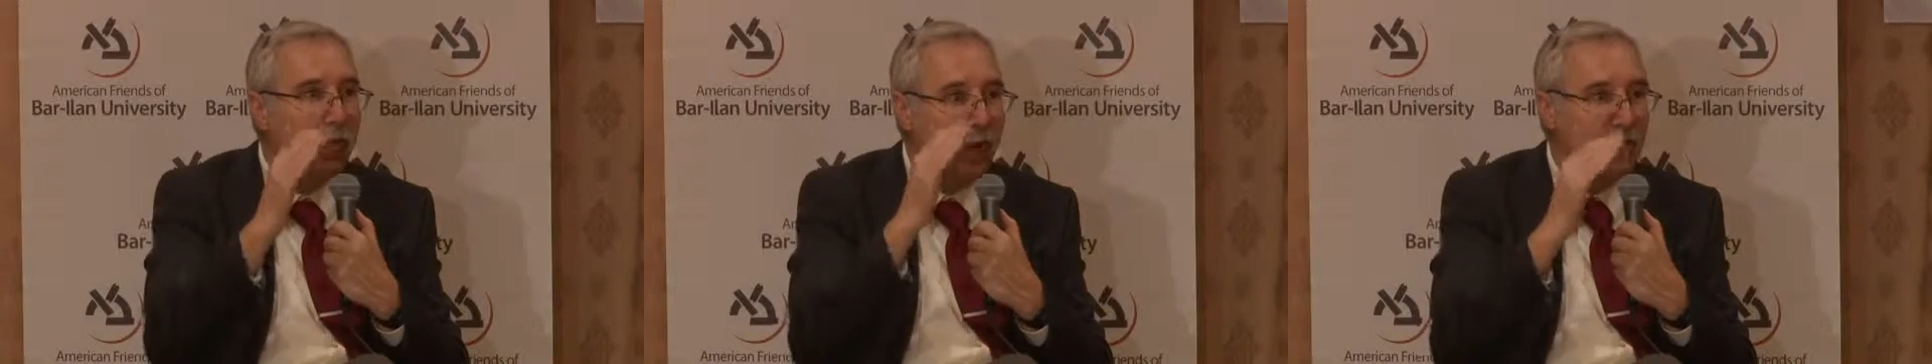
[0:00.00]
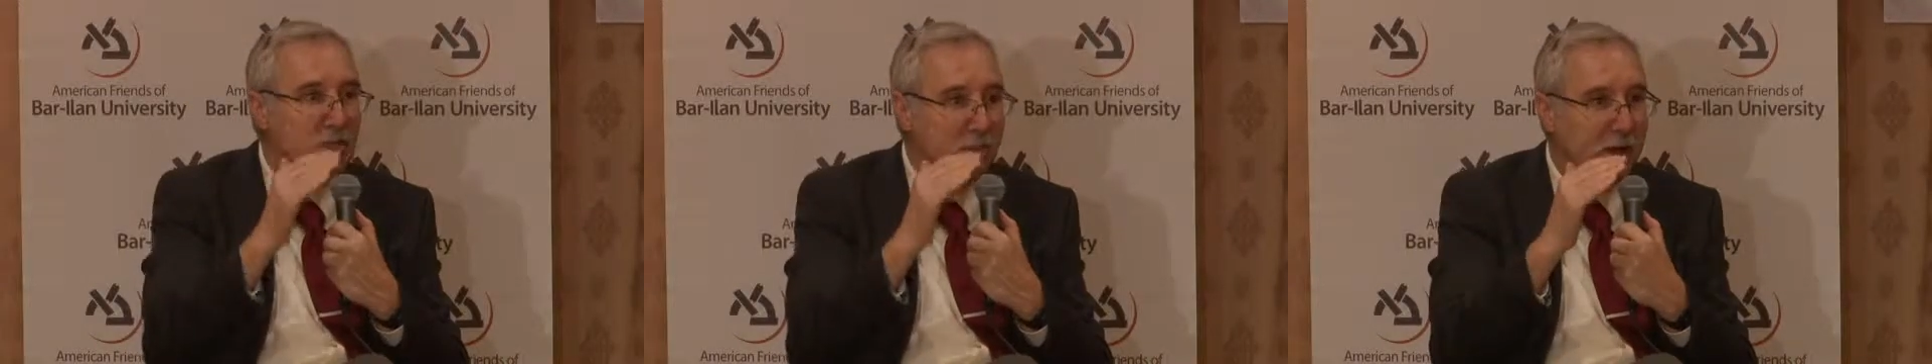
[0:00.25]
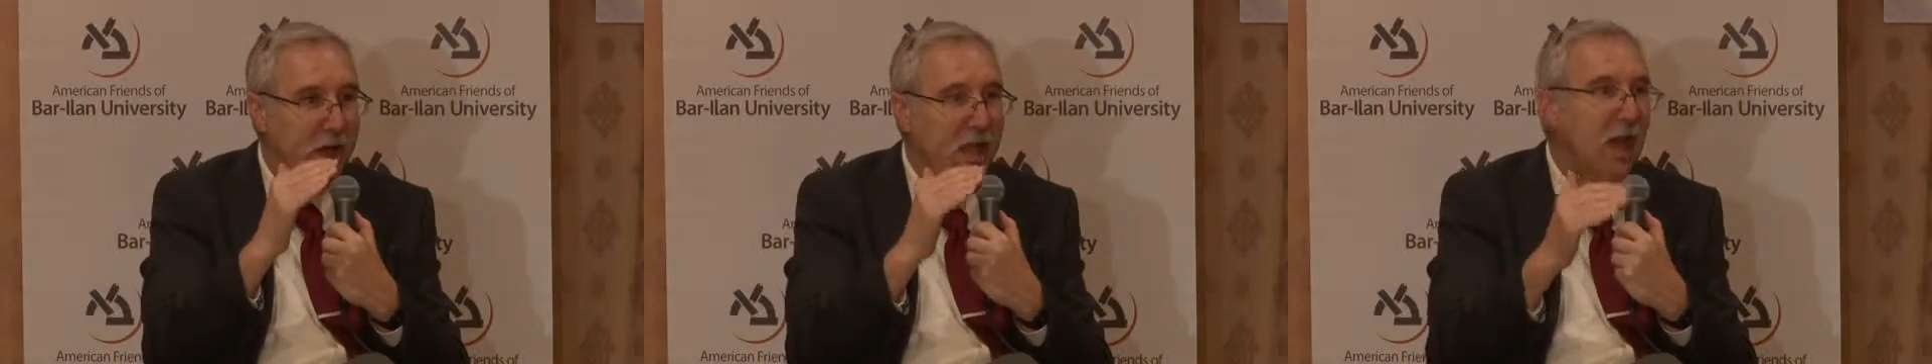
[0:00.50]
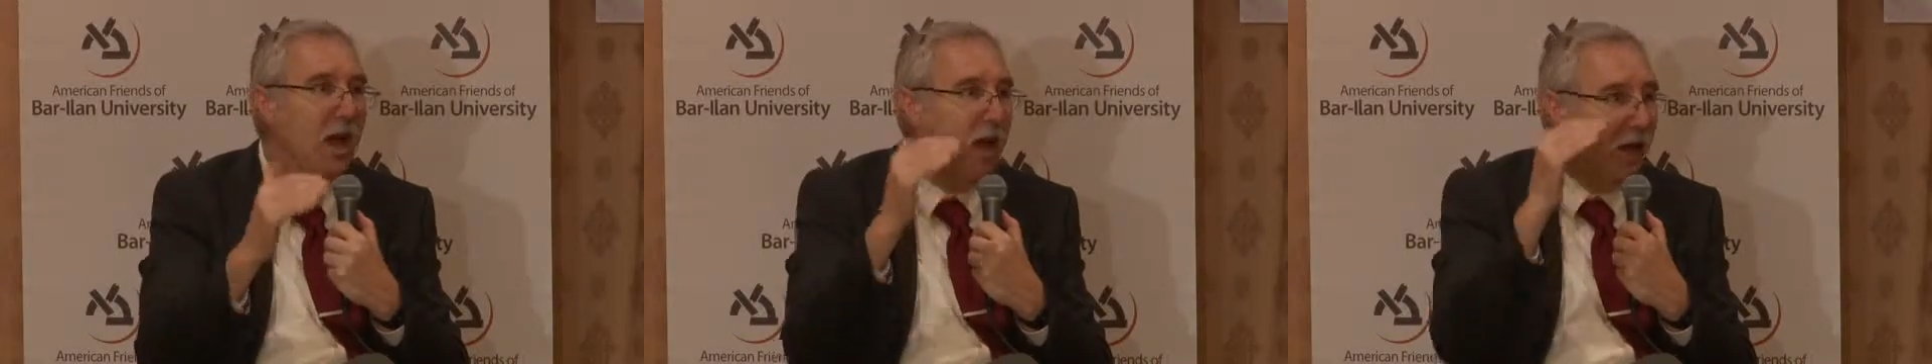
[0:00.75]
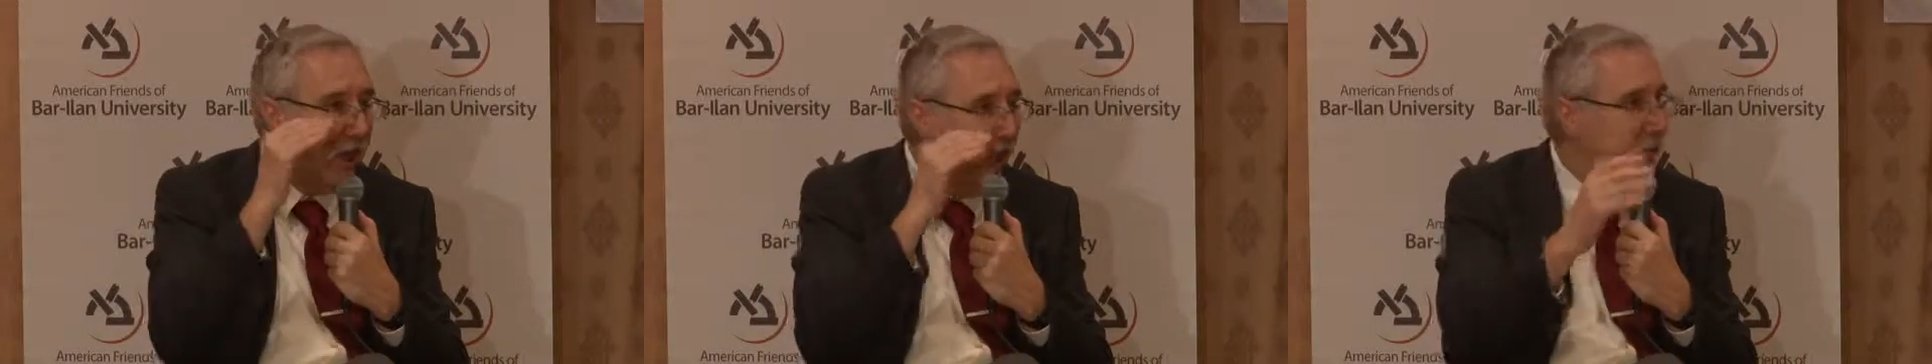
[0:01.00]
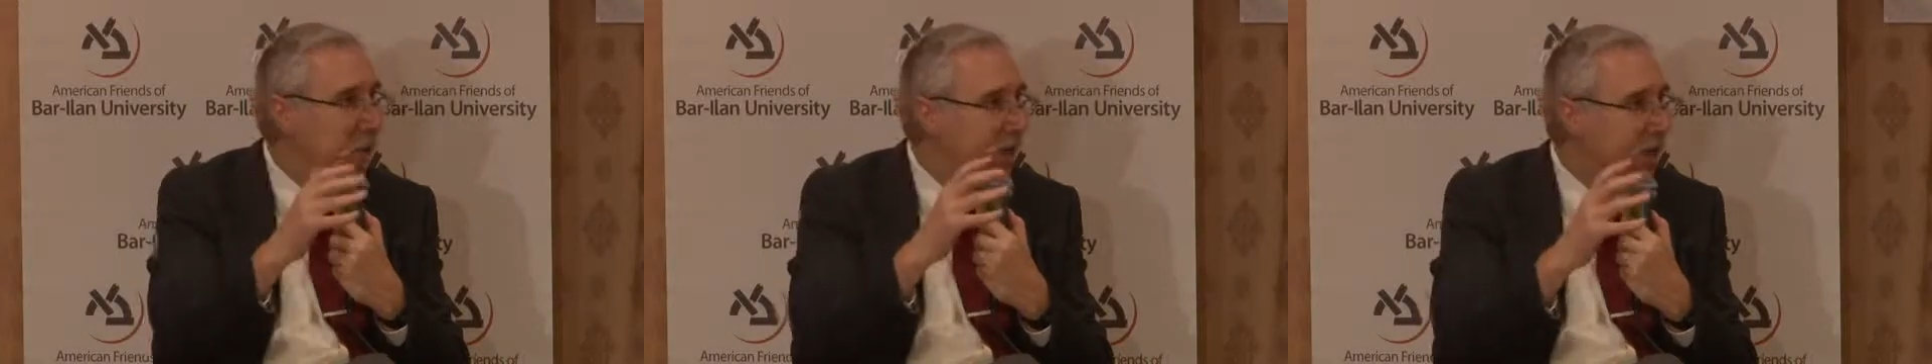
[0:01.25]
rights money
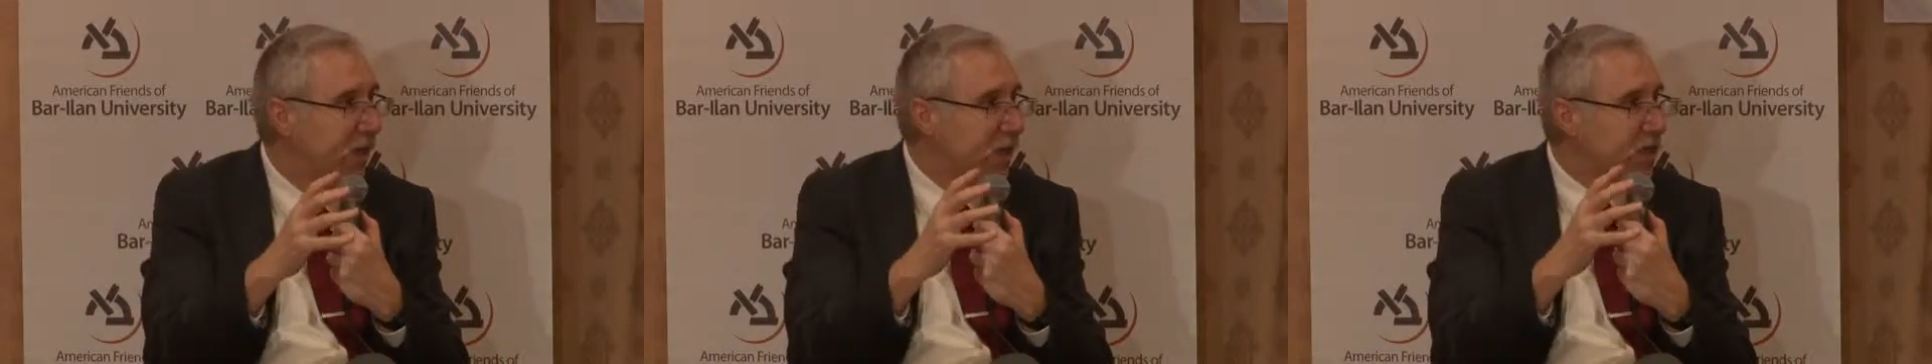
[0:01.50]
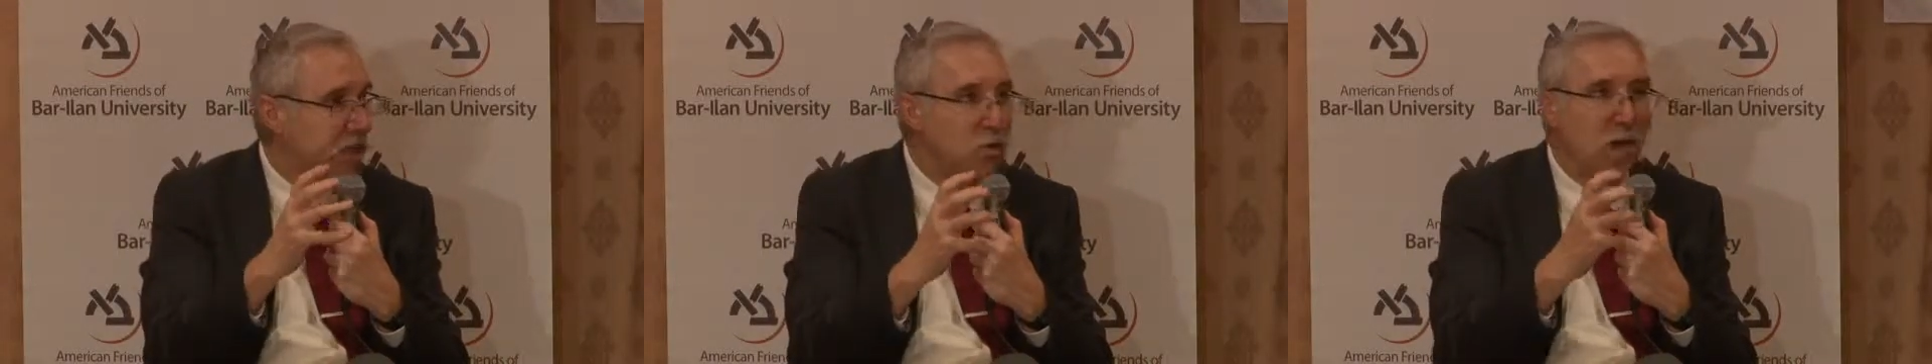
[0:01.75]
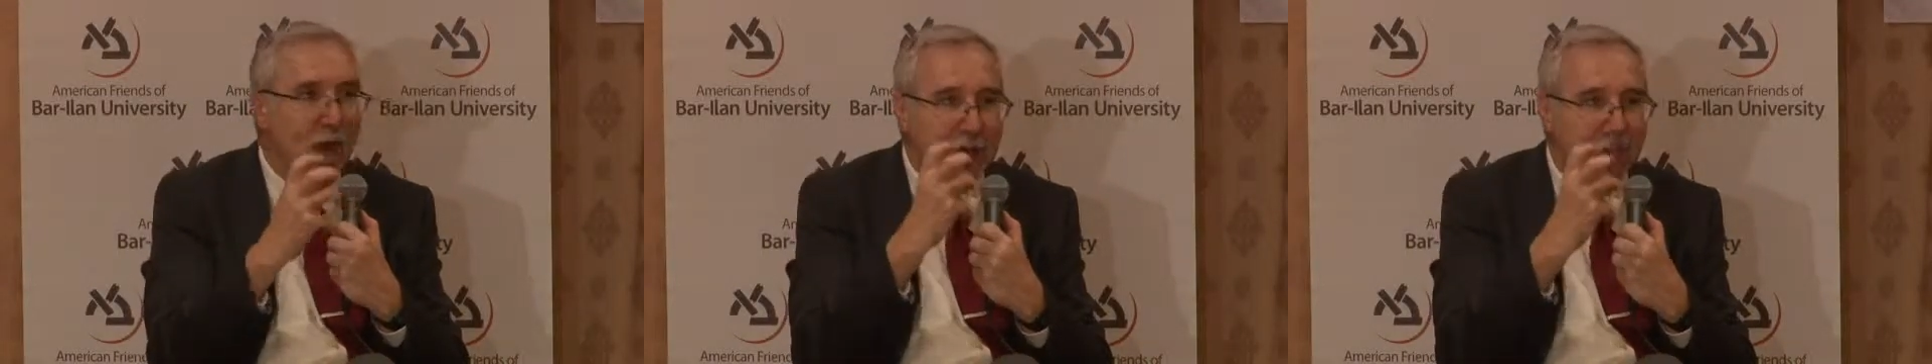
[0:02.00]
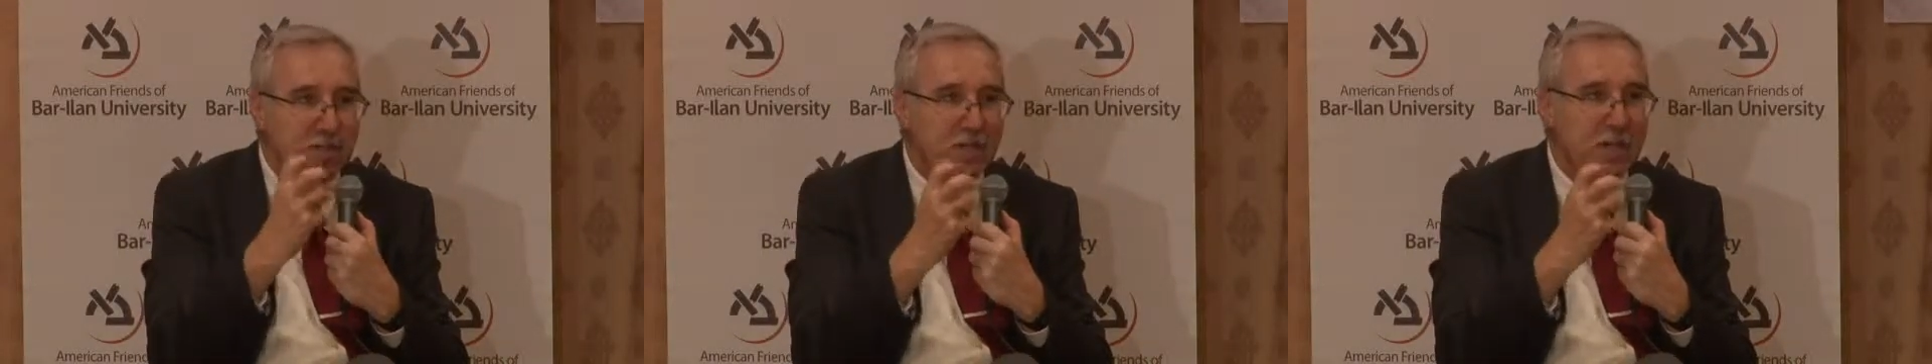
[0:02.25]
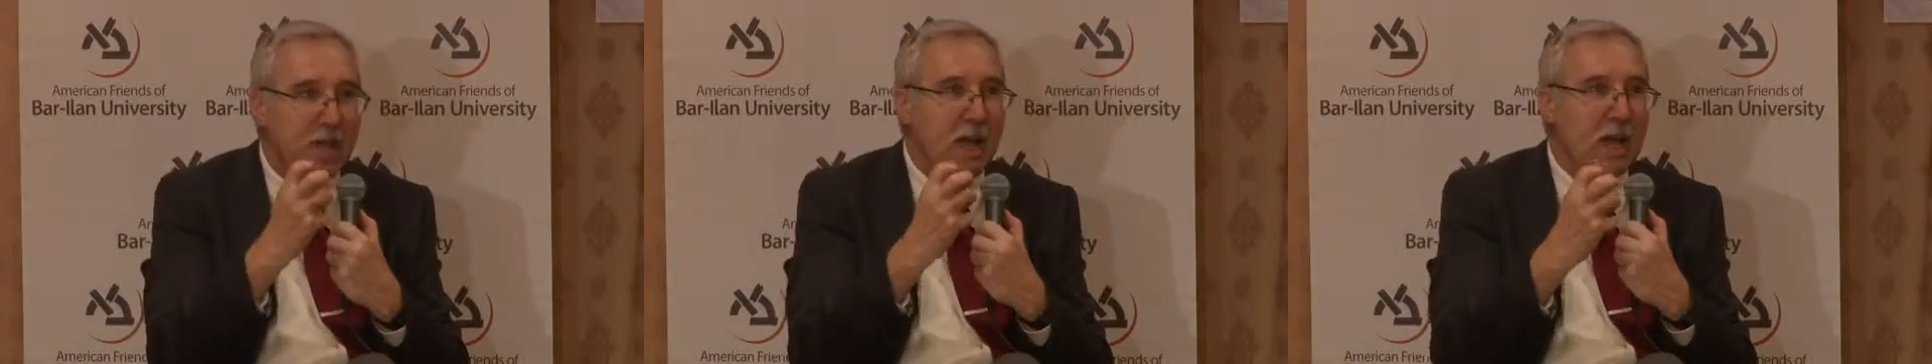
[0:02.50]
in the Middle East. So you have this